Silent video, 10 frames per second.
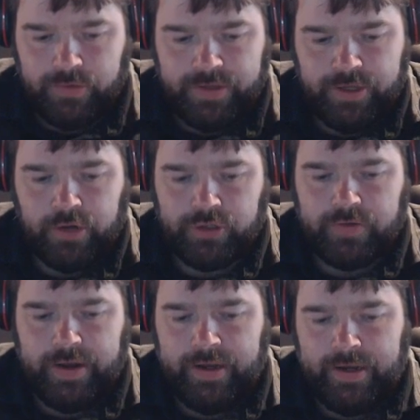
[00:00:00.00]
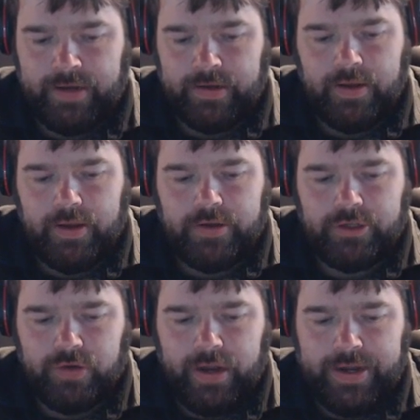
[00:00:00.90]
with no training
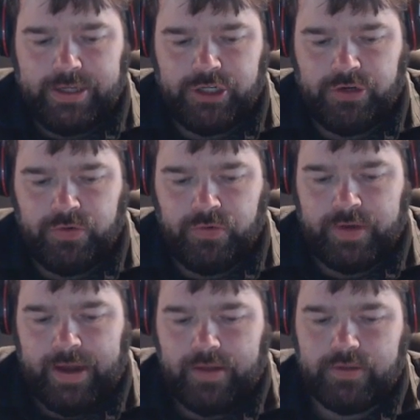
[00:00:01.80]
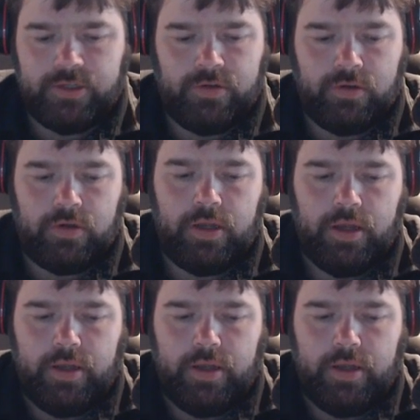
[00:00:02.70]
try to counsel